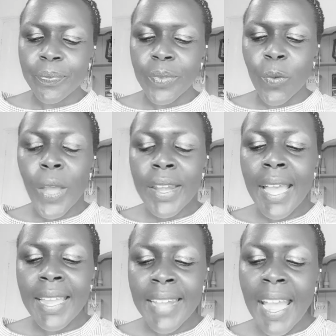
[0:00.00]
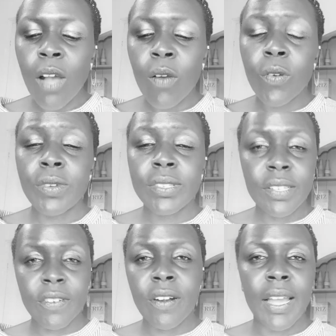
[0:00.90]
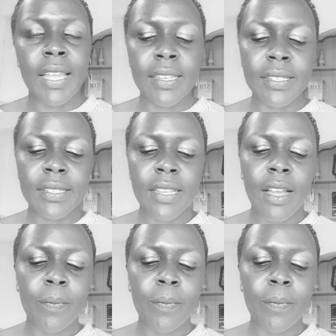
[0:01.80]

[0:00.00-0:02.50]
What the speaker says: When I now receive Christ,